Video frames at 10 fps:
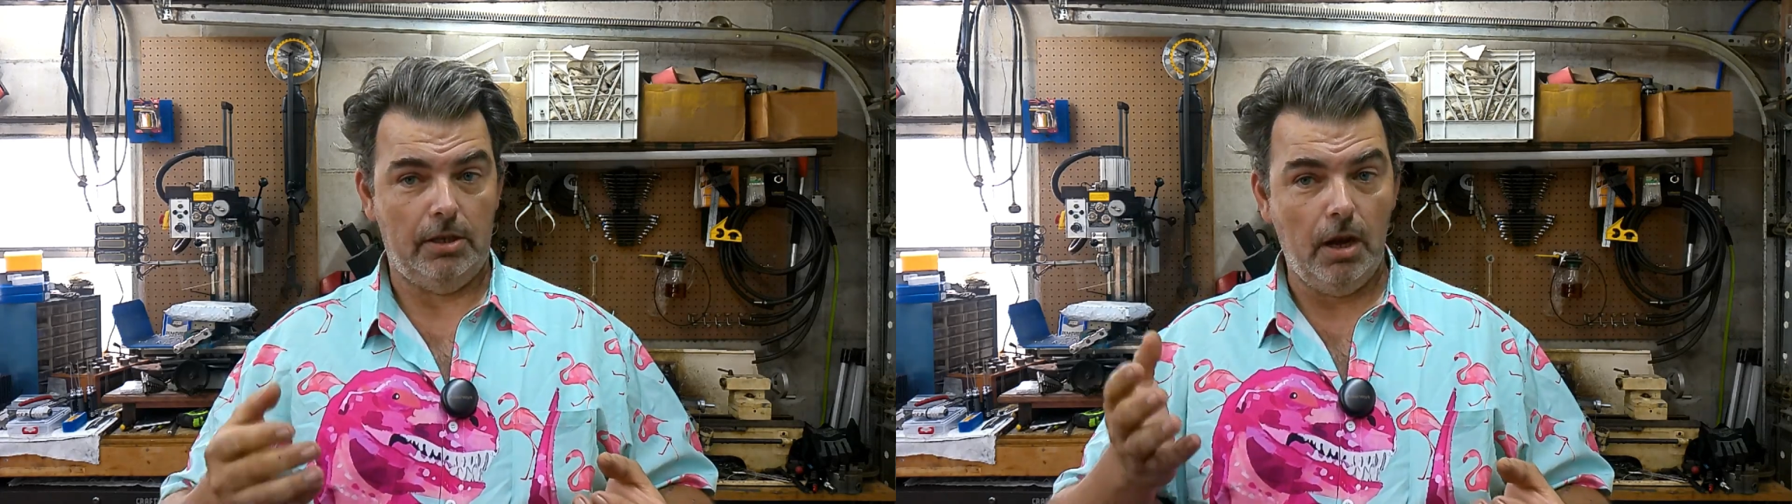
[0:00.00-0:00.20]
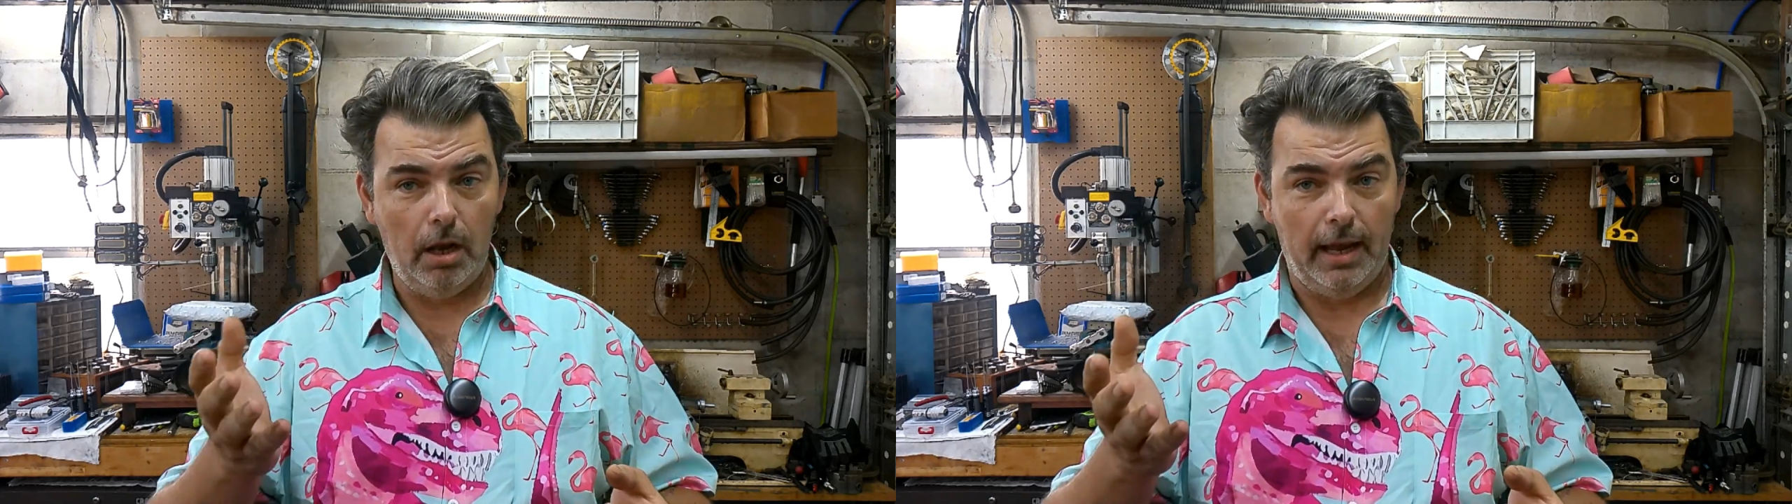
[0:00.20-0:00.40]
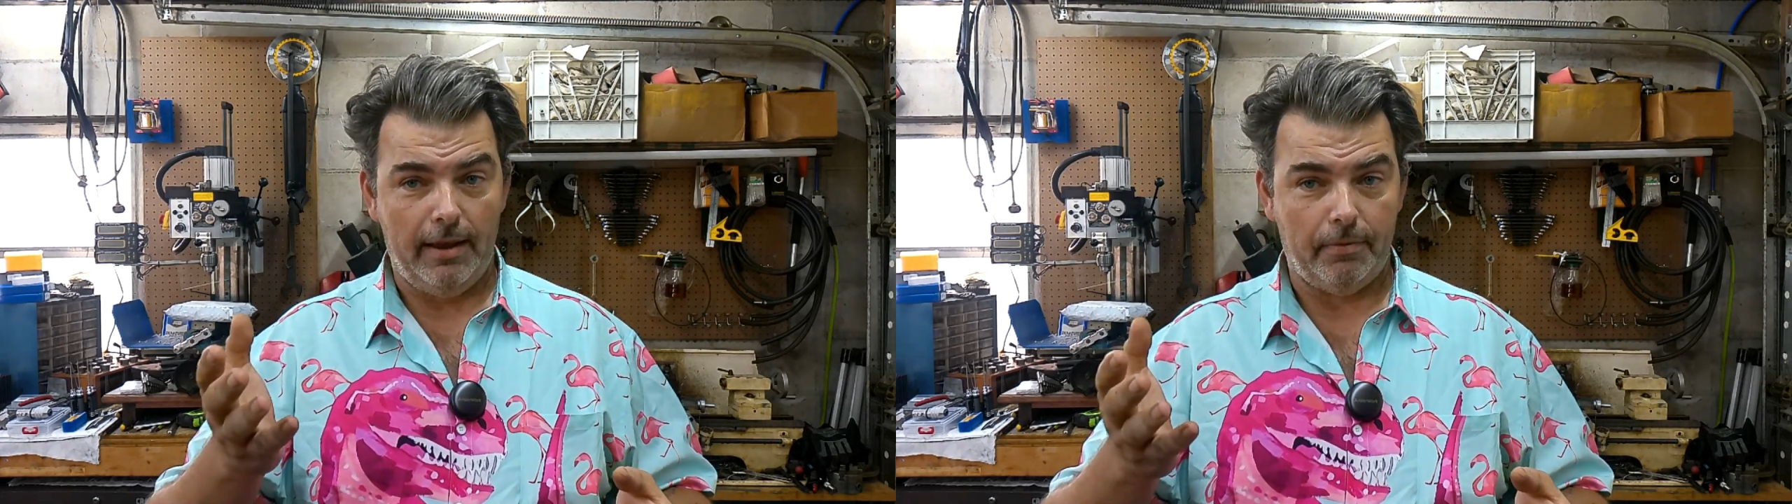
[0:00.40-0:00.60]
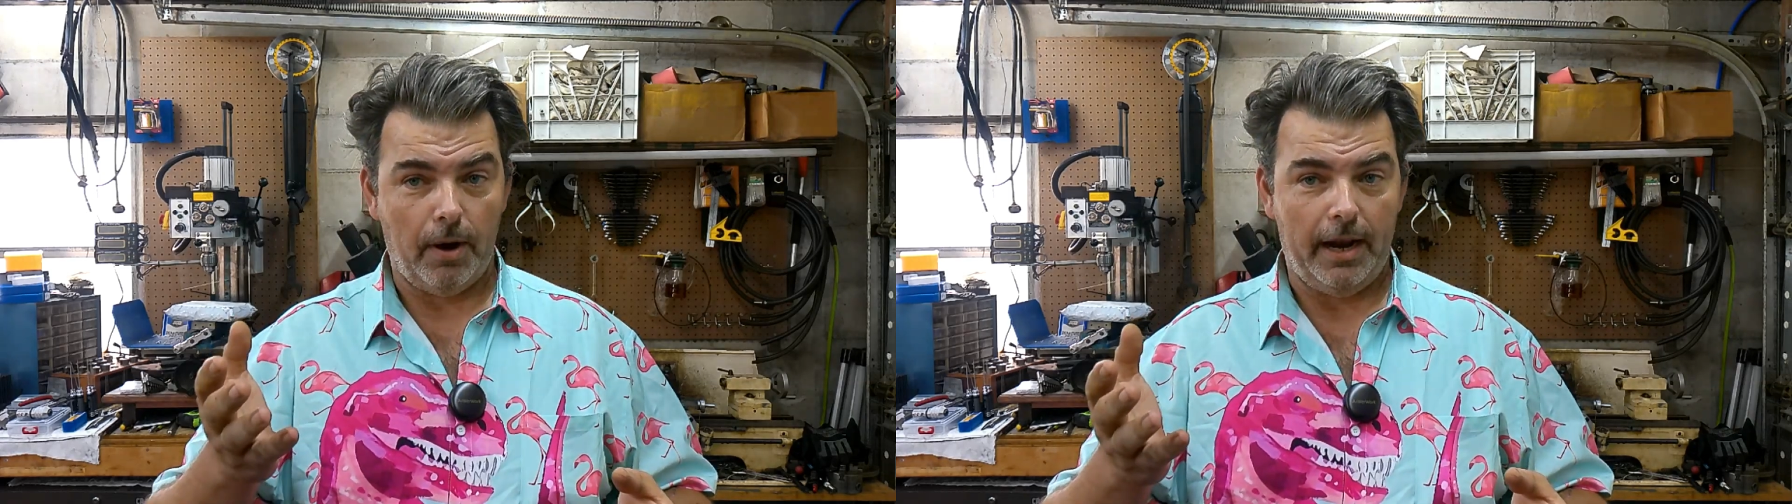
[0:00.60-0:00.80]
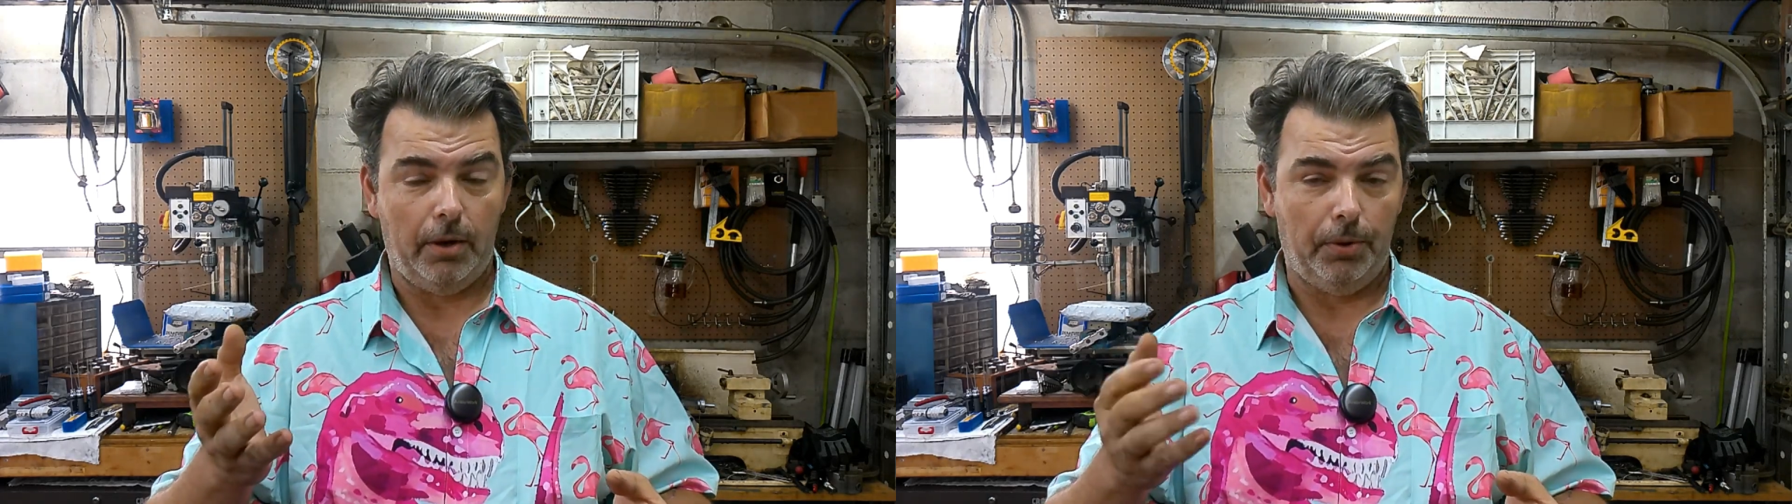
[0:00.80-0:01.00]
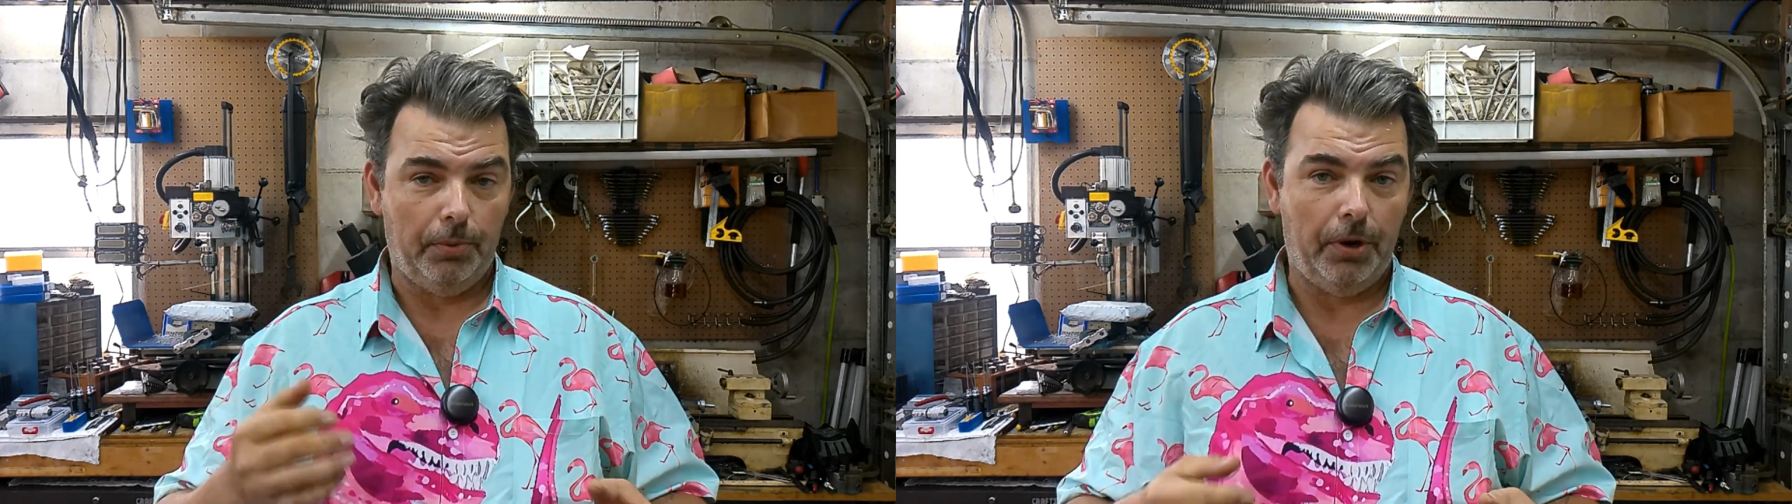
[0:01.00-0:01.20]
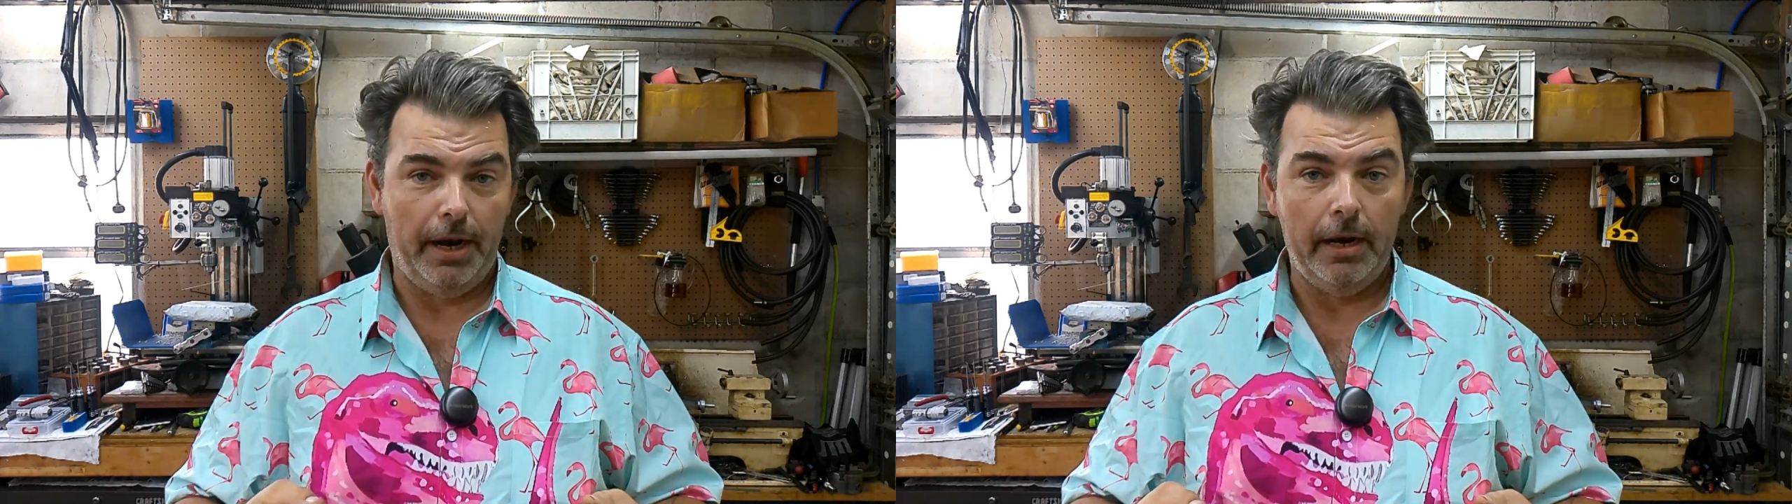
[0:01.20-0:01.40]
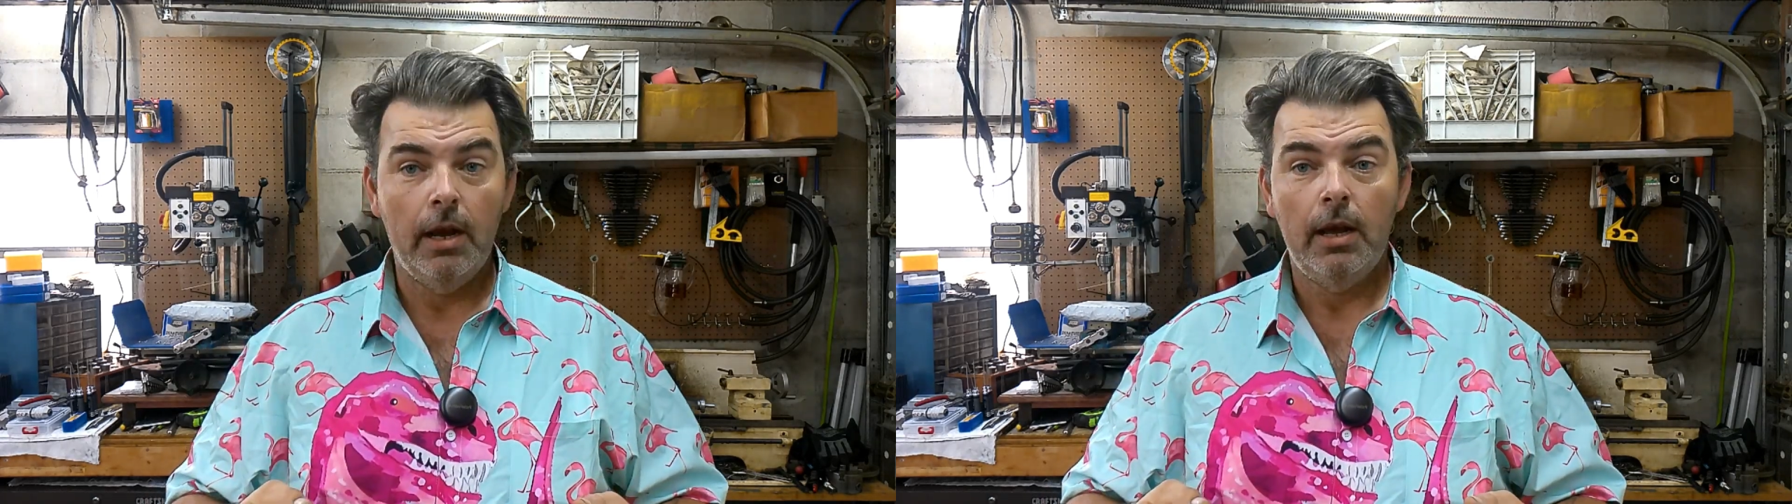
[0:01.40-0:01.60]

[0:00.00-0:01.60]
y'all have rat holed away,